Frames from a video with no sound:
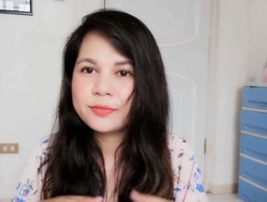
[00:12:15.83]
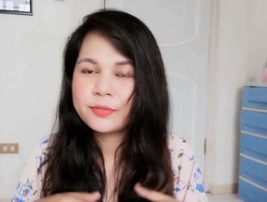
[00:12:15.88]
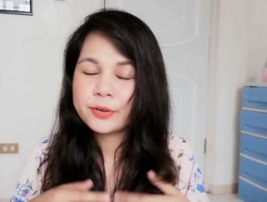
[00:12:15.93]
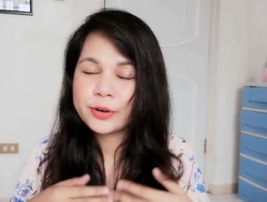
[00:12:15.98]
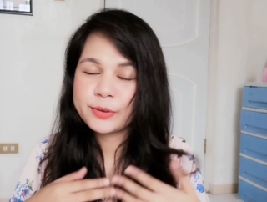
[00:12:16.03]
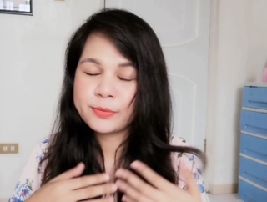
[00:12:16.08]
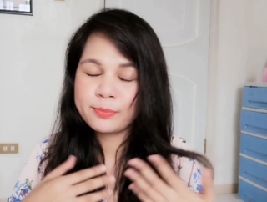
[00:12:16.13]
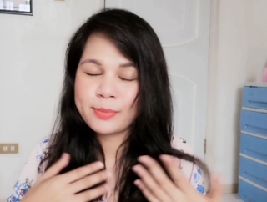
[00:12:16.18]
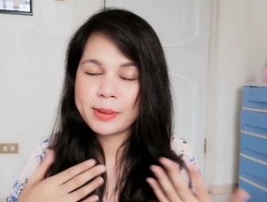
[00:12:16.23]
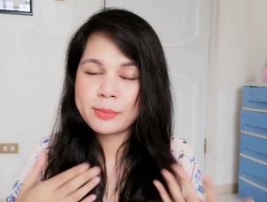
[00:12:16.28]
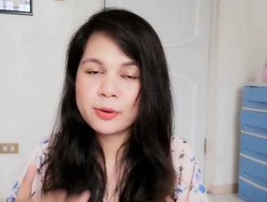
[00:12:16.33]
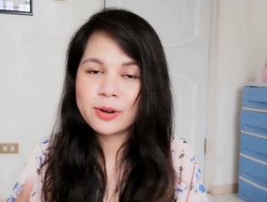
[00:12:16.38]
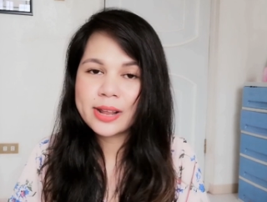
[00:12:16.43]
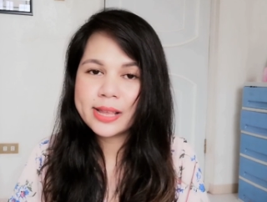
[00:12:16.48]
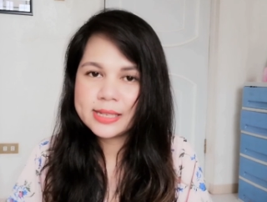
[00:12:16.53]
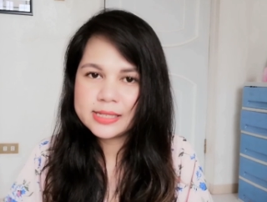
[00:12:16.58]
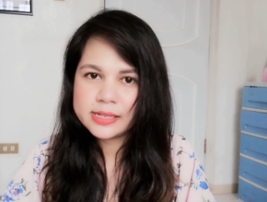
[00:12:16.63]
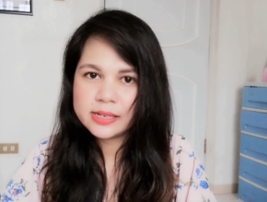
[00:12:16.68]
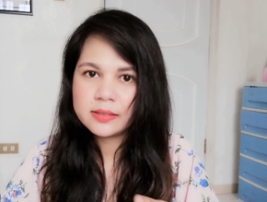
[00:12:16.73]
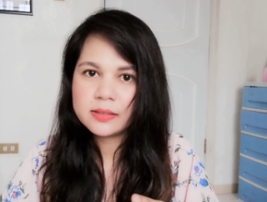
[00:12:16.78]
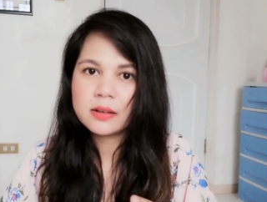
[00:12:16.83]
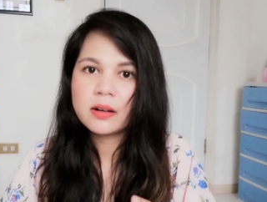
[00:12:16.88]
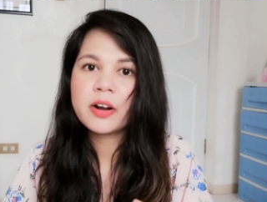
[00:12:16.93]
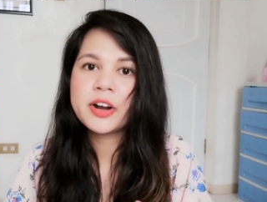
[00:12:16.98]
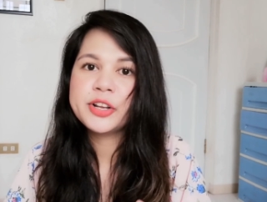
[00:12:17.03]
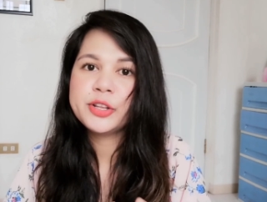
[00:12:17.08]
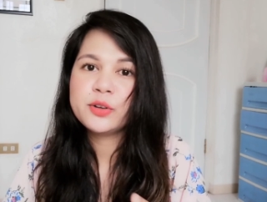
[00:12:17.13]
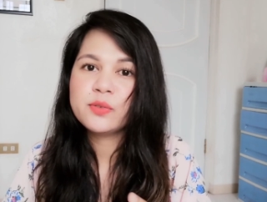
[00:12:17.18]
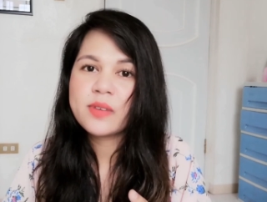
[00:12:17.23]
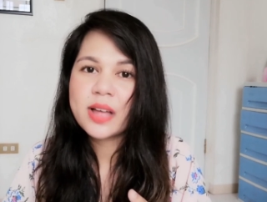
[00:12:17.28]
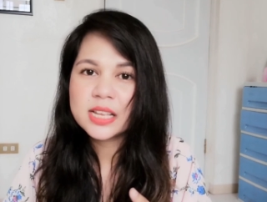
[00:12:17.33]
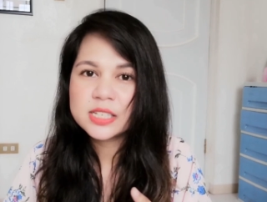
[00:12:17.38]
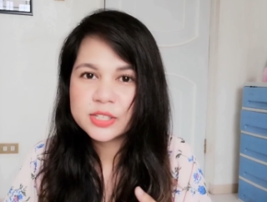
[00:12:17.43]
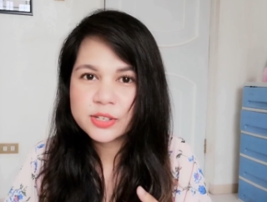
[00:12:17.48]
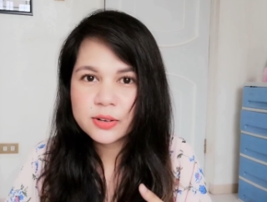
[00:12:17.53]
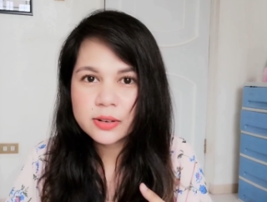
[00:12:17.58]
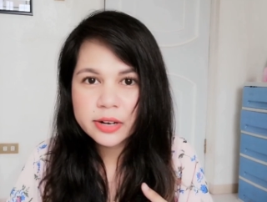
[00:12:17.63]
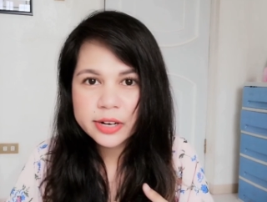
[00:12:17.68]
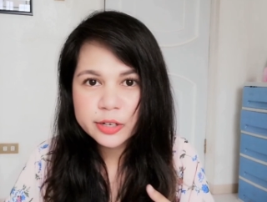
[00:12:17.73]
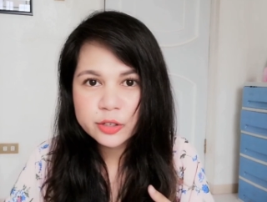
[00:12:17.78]
for memorizing the
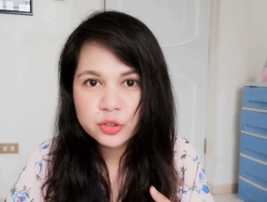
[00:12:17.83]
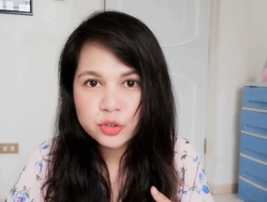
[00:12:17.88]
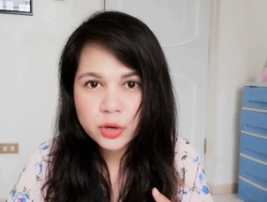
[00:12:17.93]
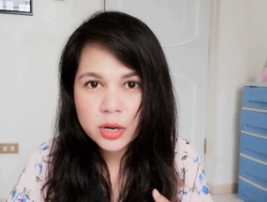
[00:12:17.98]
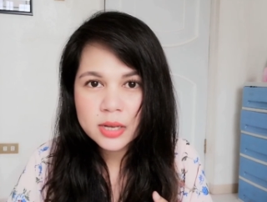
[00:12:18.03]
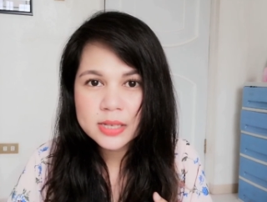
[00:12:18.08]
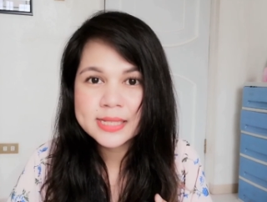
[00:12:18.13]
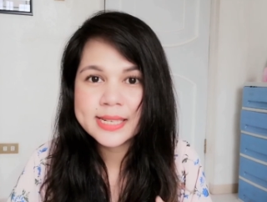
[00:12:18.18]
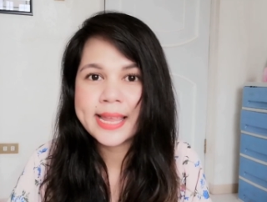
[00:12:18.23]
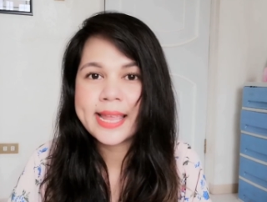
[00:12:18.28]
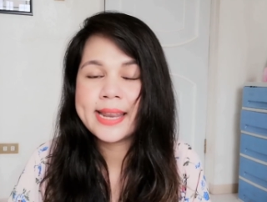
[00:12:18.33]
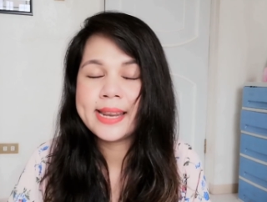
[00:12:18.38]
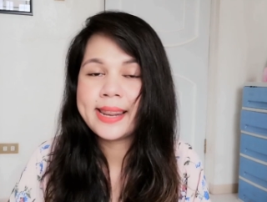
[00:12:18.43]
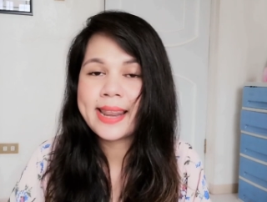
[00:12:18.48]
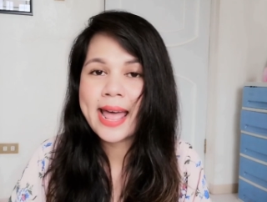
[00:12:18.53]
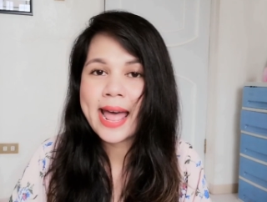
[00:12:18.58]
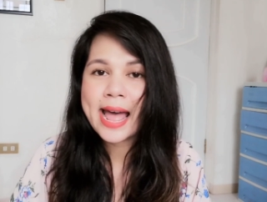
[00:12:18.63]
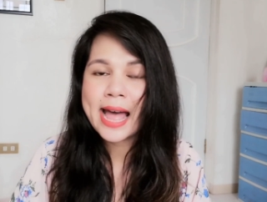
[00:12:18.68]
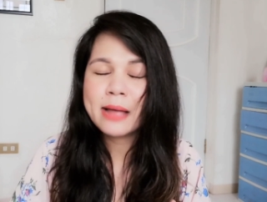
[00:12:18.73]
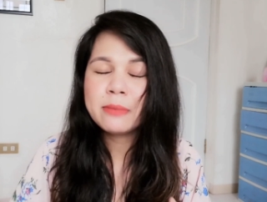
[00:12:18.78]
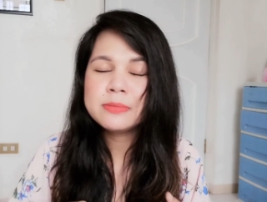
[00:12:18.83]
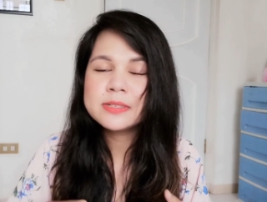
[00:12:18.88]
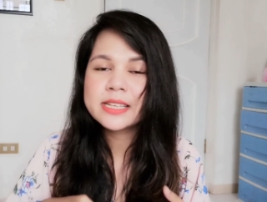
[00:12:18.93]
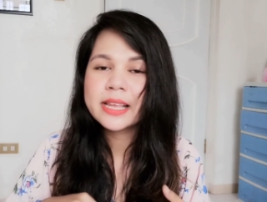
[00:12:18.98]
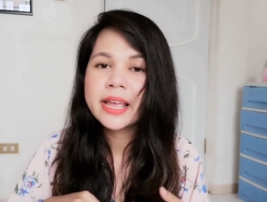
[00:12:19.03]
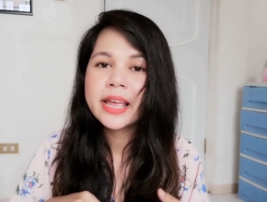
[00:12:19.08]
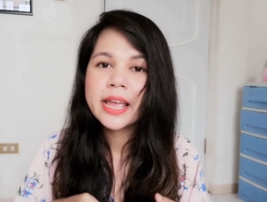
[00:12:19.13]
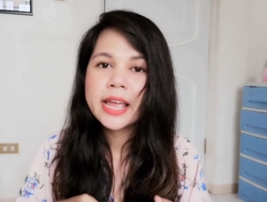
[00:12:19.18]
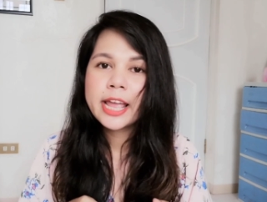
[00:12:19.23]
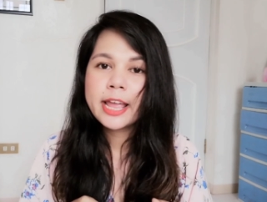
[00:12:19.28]
cardiovascular drugs and labs,